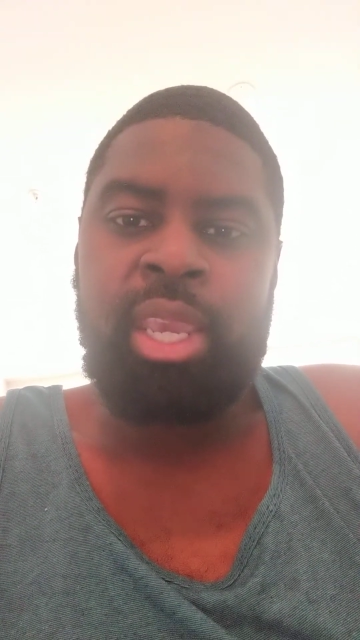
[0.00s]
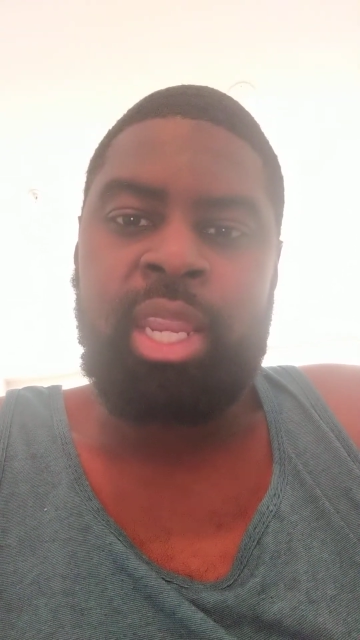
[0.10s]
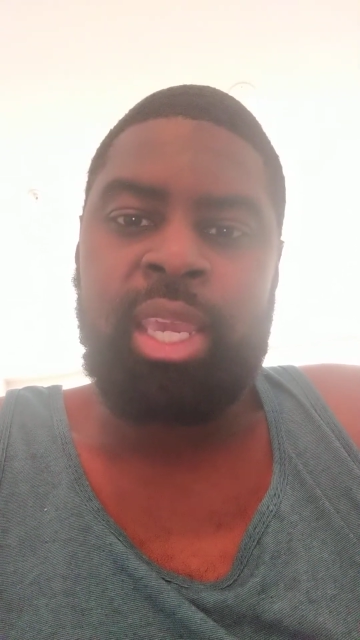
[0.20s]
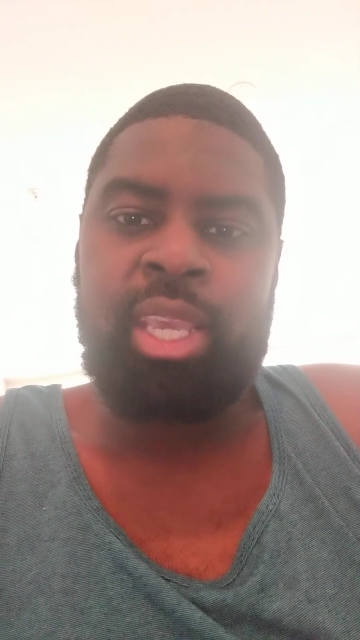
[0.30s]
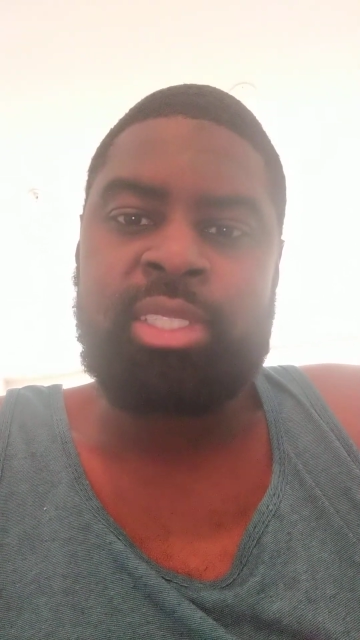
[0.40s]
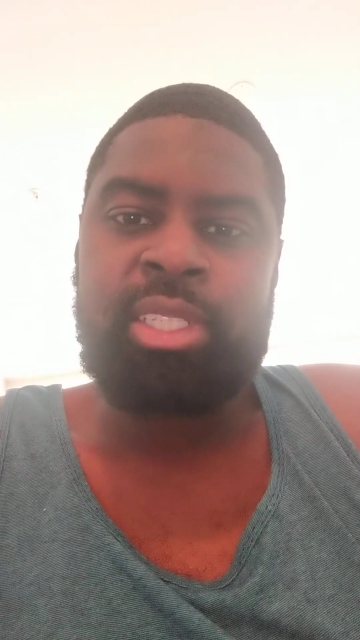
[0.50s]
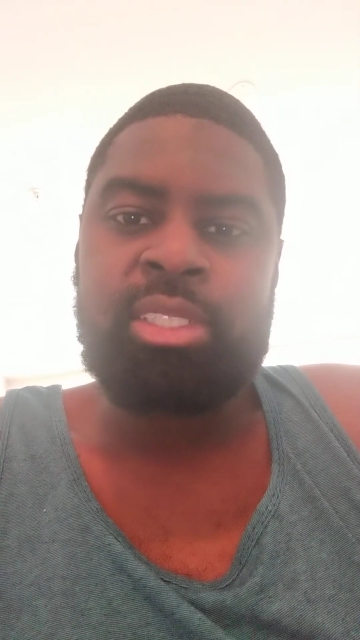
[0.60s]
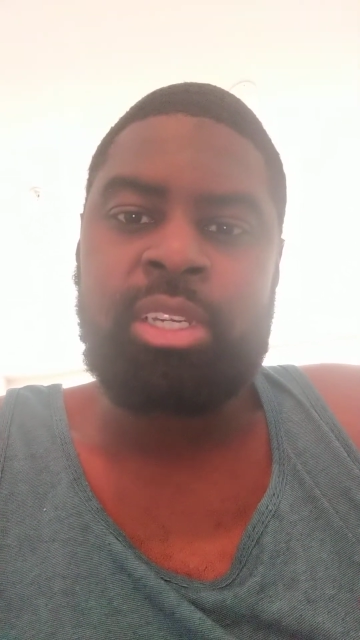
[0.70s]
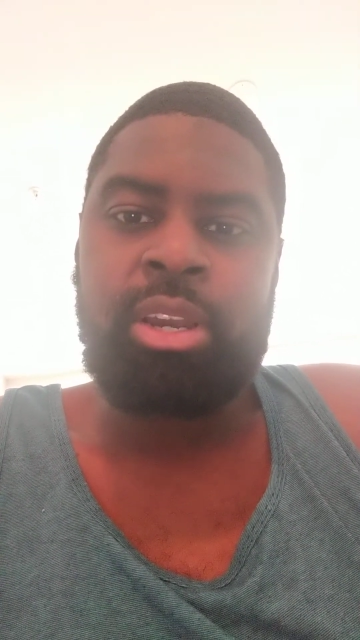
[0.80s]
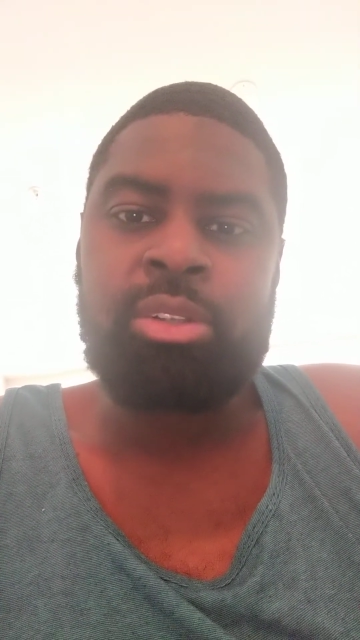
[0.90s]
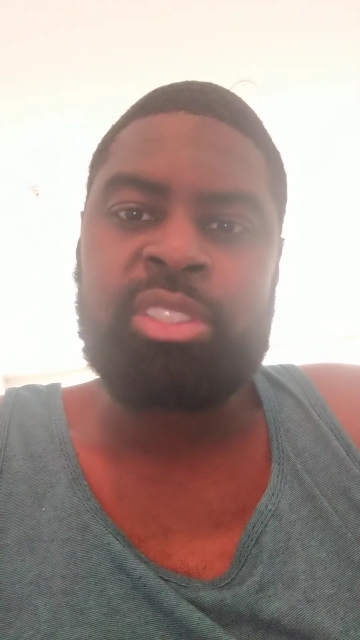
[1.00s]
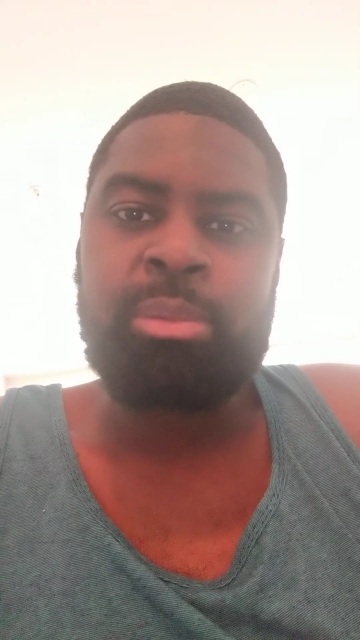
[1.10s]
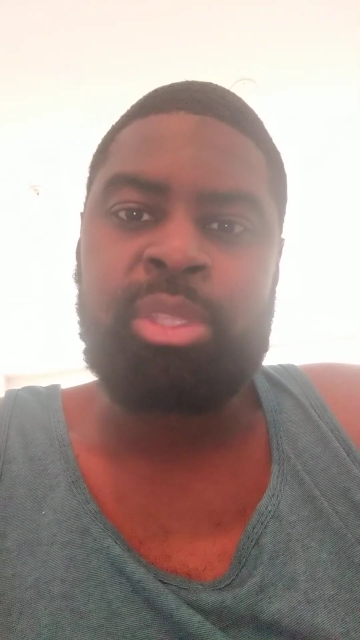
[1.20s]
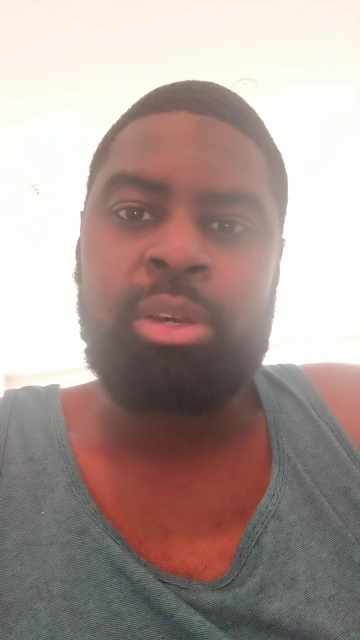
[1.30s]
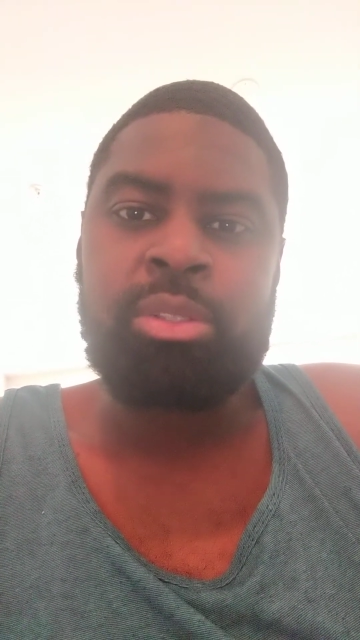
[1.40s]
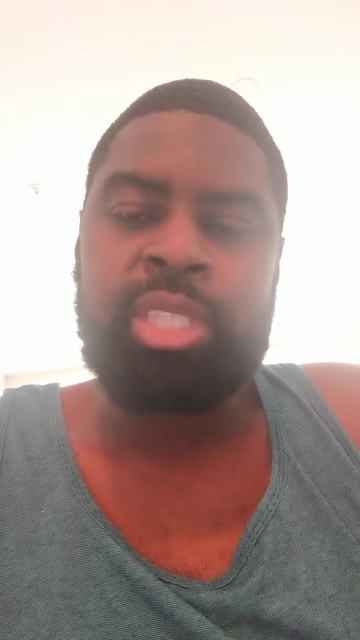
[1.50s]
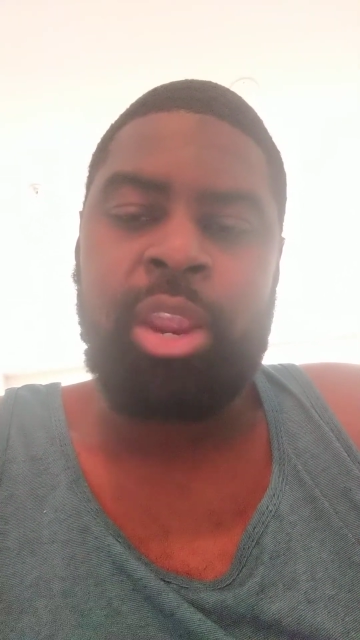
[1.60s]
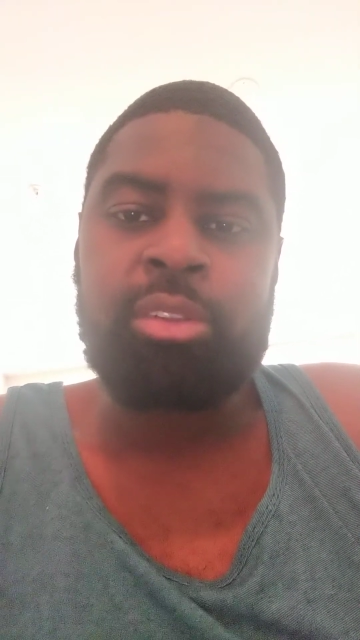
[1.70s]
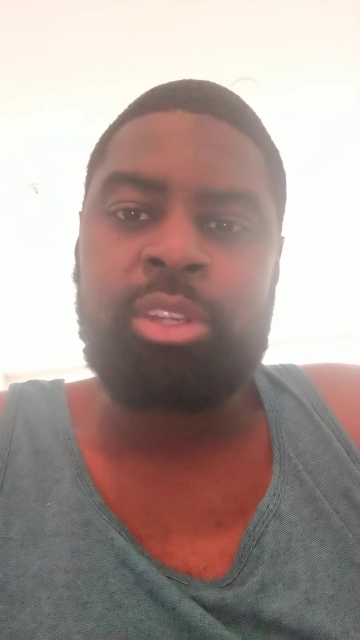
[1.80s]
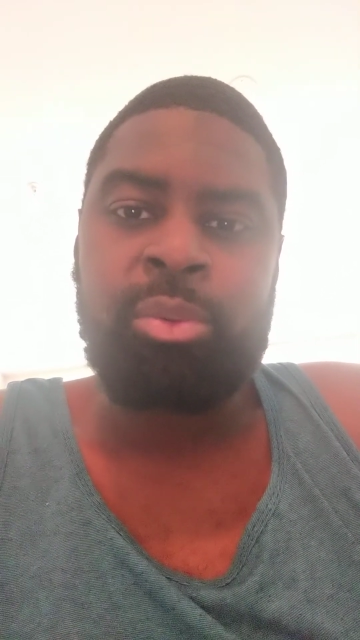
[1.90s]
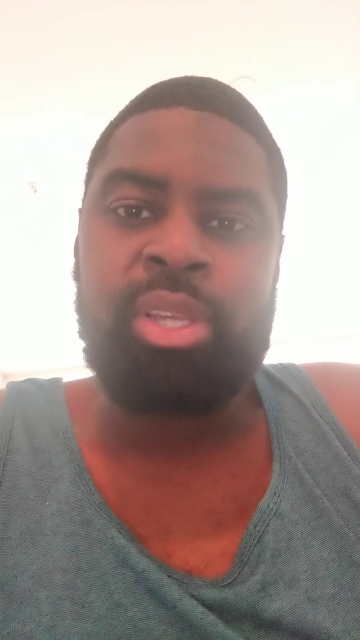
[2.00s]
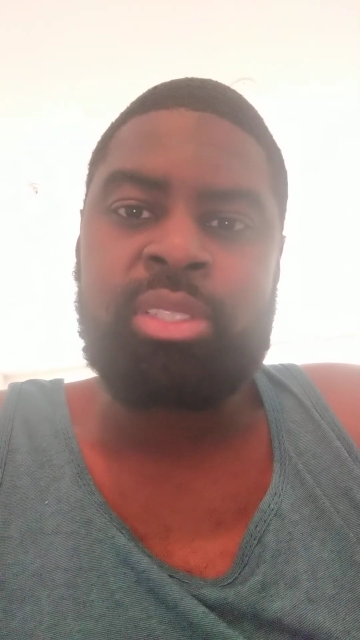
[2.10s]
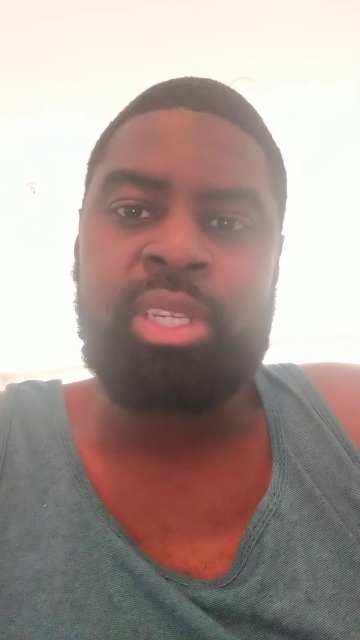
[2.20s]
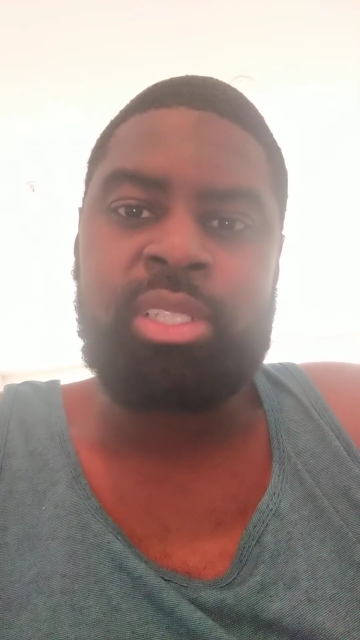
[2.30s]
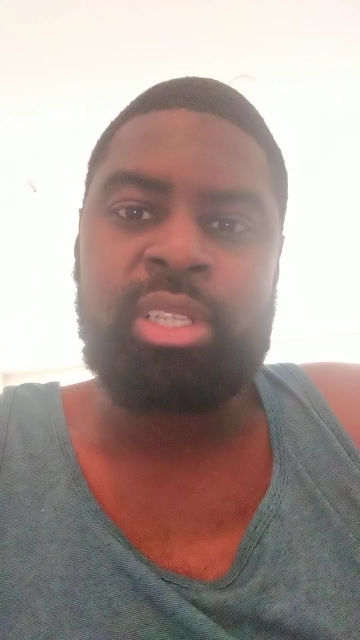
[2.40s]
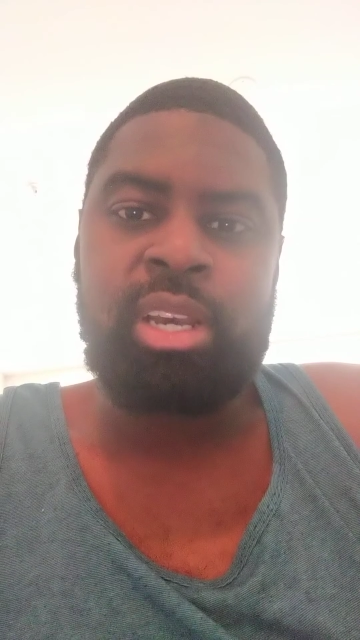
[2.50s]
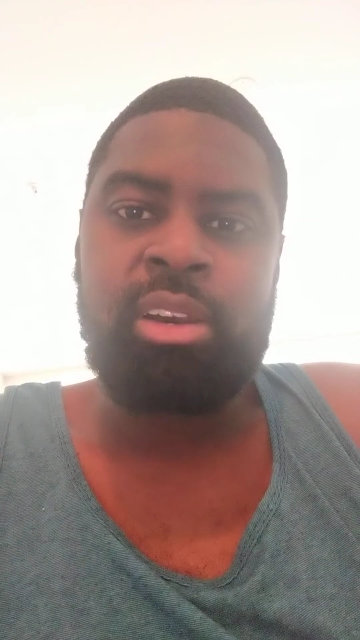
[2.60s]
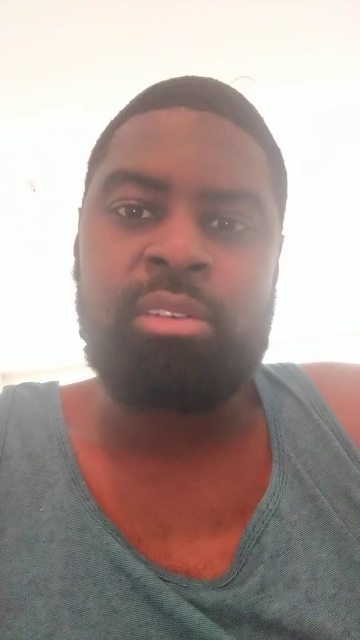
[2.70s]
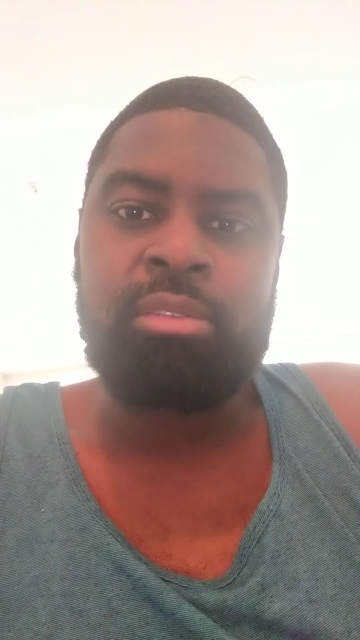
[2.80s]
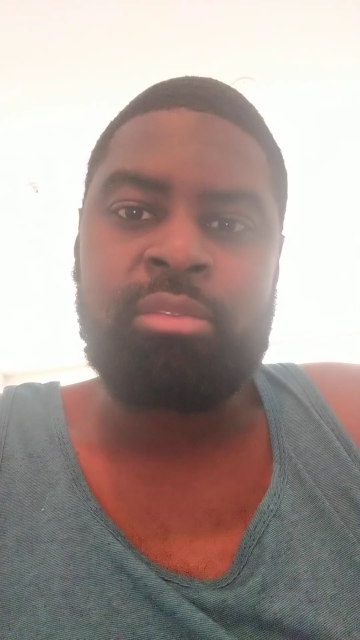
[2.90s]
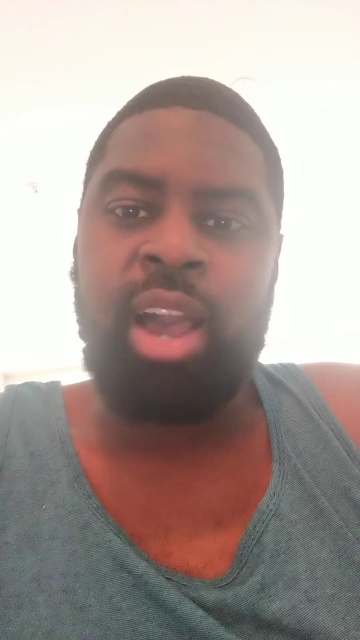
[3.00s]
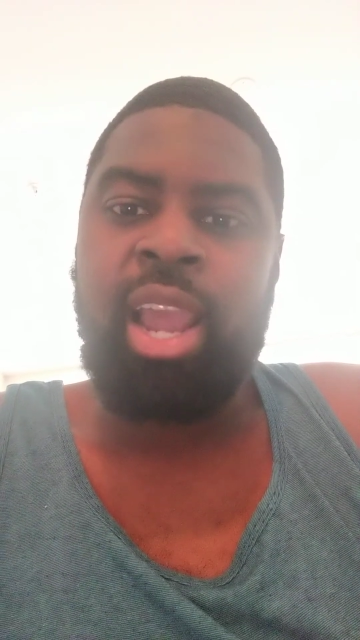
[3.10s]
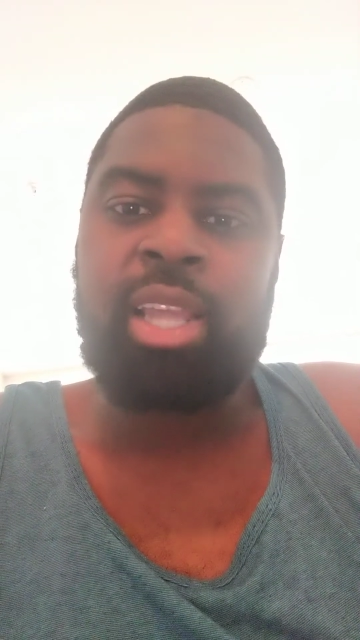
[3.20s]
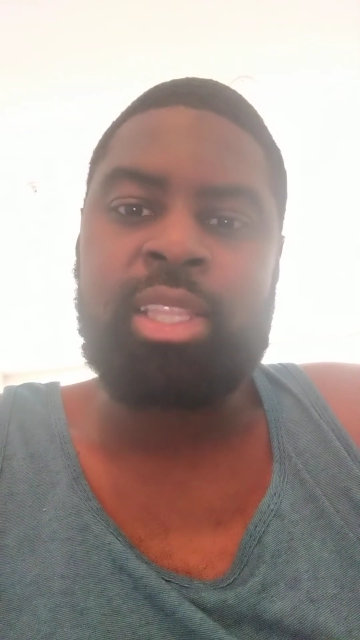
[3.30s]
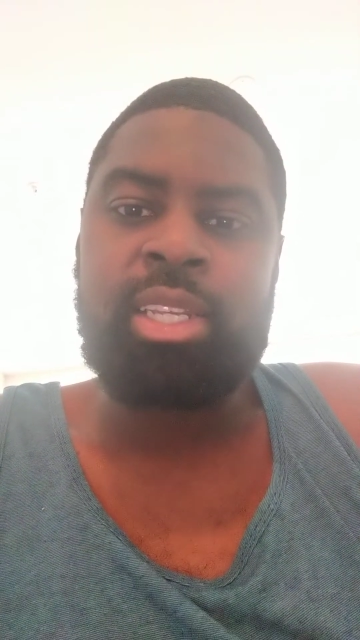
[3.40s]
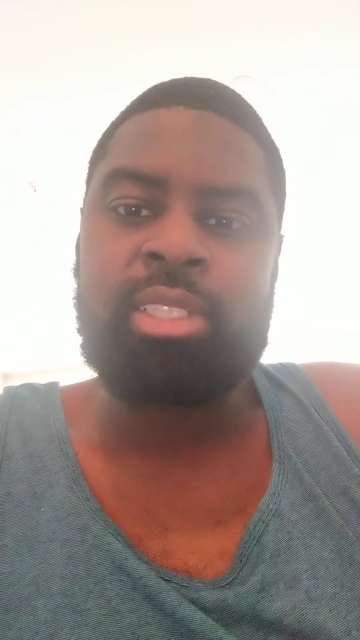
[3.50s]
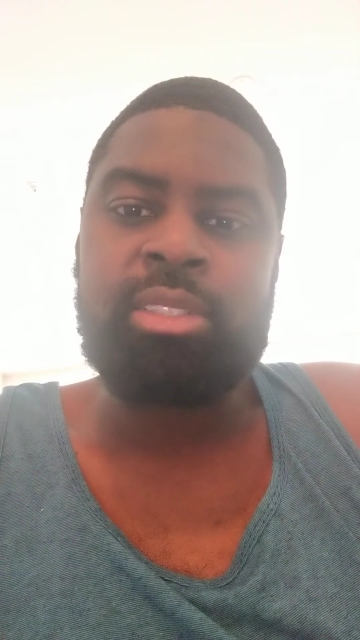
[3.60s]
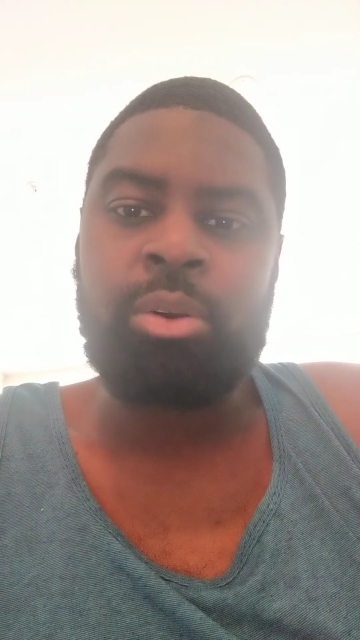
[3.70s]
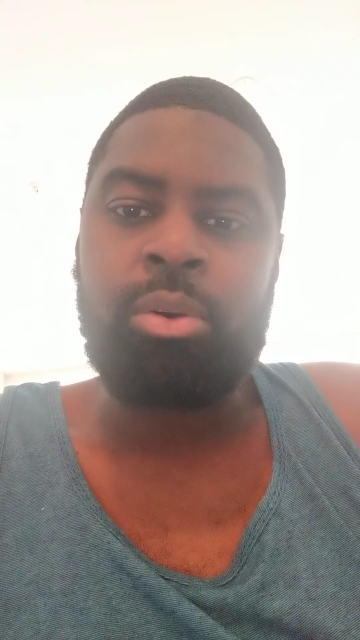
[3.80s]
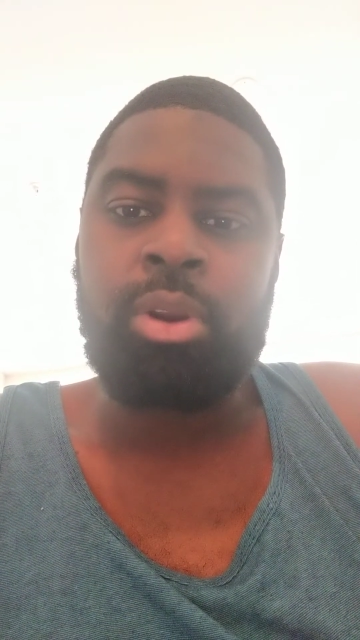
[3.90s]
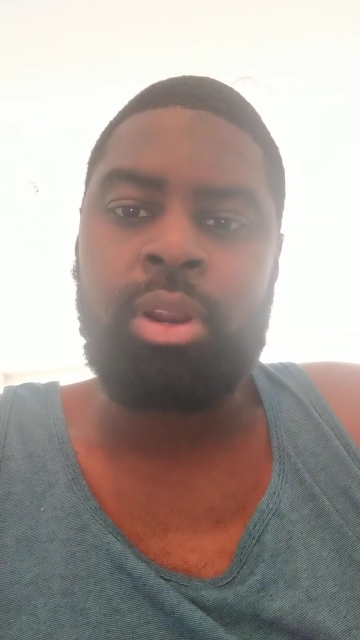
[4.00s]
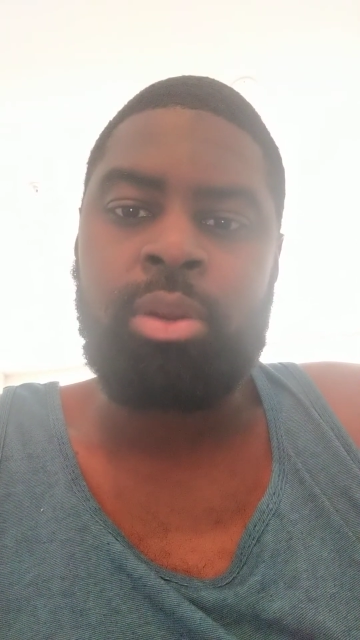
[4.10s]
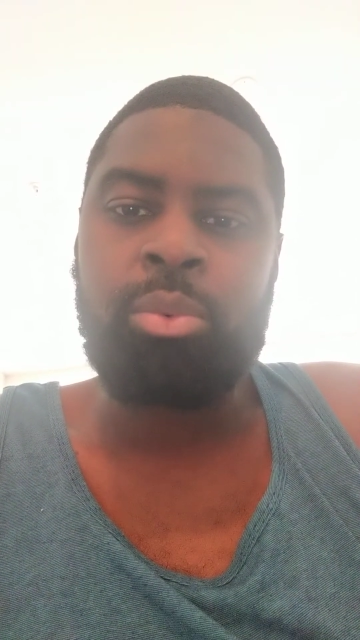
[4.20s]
and I guess he took on some of those characteristics of violence or,